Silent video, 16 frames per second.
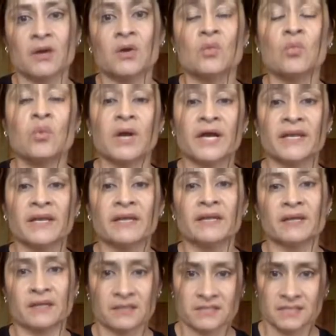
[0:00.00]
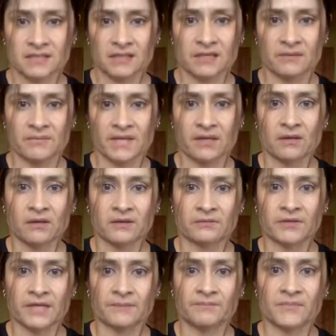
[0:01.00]
one, and it's going to get my heart
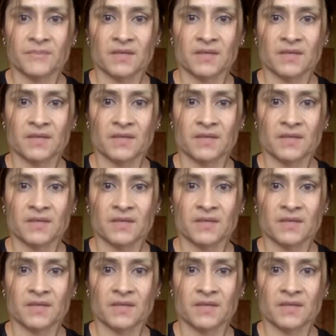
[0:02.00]
rate.